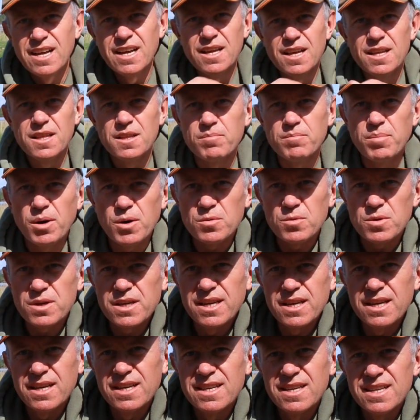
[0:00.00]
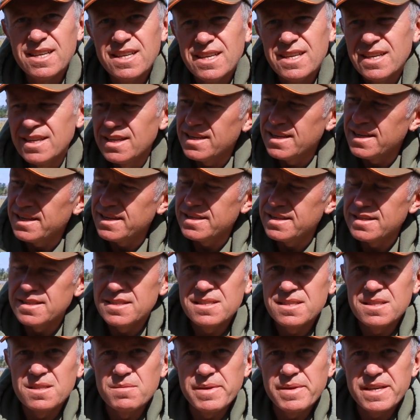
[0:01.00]
the bulk
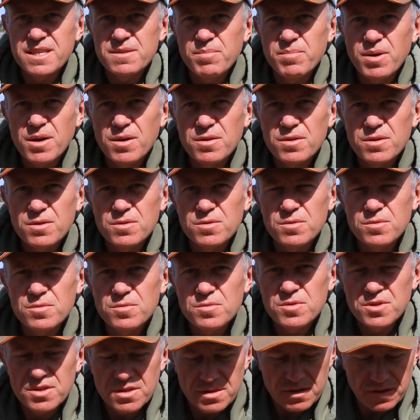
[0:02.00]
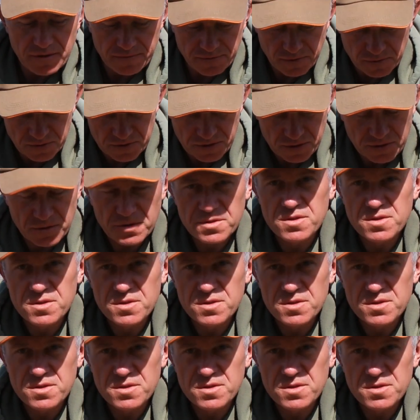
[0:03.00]
is the mixed particles. I've also got